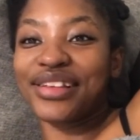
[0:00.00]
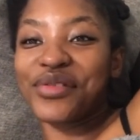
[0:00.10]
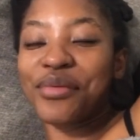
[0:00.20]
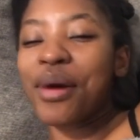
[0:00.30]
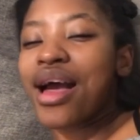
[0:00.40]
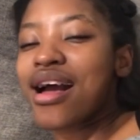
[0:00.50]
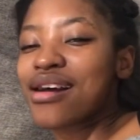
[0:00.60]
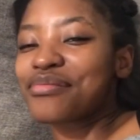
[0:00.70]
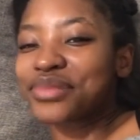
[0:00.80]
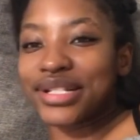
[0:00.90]
And
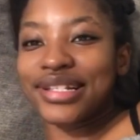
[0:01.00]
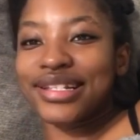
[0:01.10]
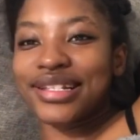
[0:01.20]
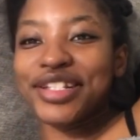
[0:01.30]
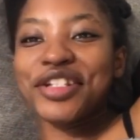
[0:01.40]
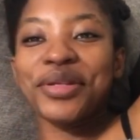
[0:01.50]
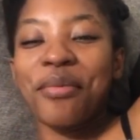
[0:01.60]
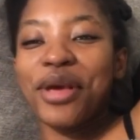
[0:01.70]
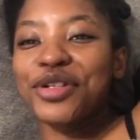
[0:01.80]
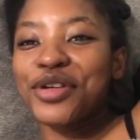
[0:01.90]
please, just
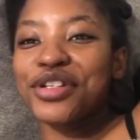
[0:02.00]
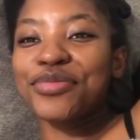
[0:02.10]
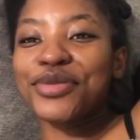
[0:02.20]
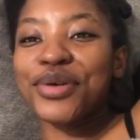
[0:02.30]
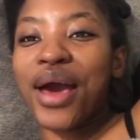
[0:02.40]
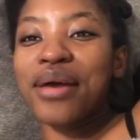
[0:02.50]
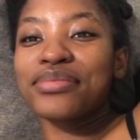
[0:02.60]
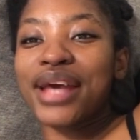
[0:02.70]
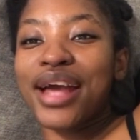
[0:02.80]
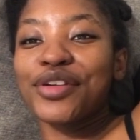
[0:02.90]
make sure you're
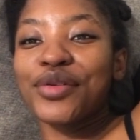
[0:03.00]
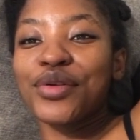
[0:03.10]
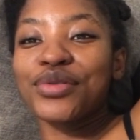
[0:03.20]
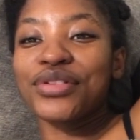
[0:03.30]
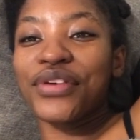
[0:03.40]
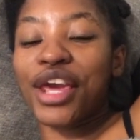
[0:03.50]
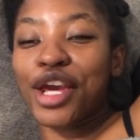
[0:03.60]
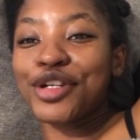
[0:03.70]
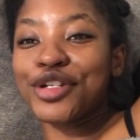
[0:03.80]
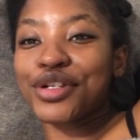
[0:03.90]
subscribed and your
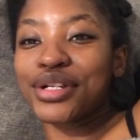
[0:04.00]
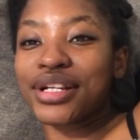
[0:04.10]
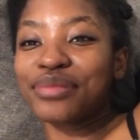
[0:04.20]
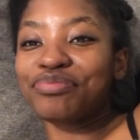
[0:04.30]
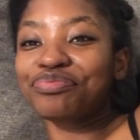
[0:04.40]
notification